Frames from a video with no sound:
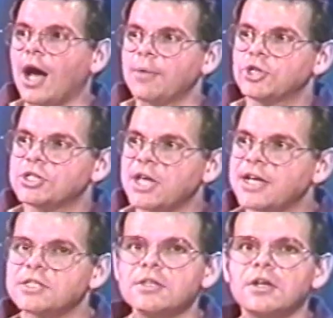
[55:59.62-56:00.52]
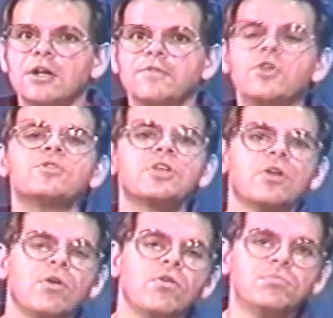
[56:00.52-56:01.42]
I would just ask the viewers at
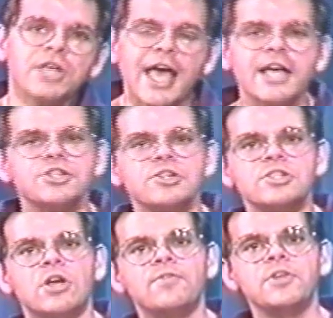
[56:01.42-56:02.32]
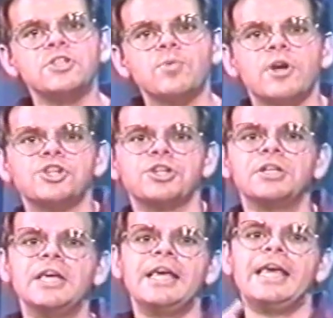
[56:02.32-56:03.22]
home to ask yourself this question: